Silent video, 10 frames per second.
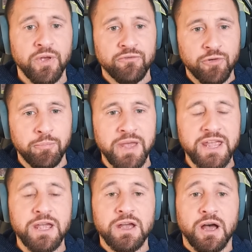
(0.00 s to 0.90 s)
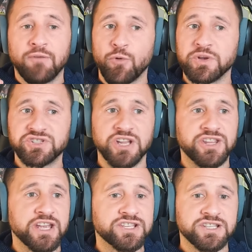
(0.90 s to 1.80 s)
For me, I've always said
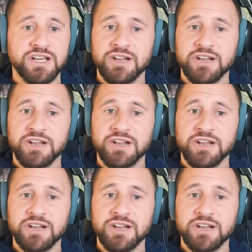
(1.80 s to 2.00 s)
this